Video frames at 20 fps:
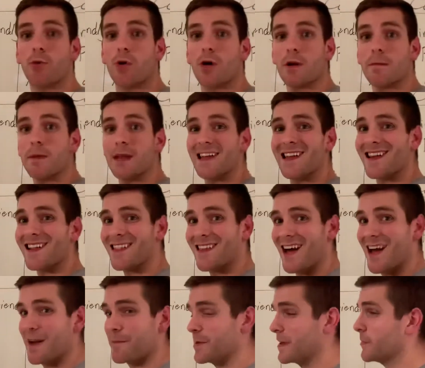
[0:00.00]
to me and a
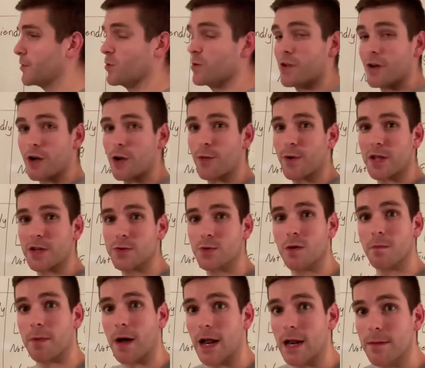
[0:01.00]
lot of people when they're going into a
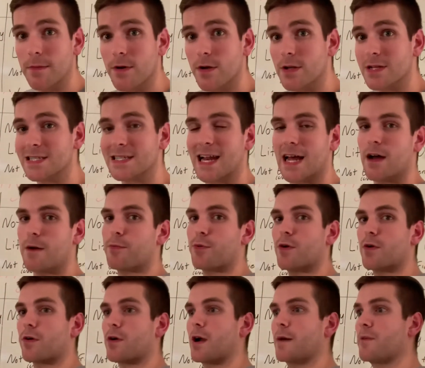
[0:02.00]
bodybuilding style
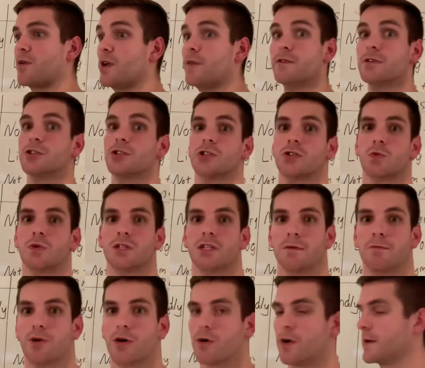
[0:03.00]
program or even just
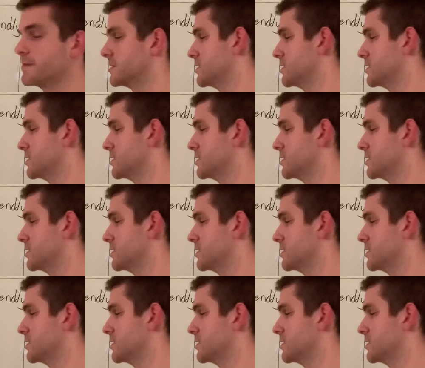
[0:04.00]
switching programs in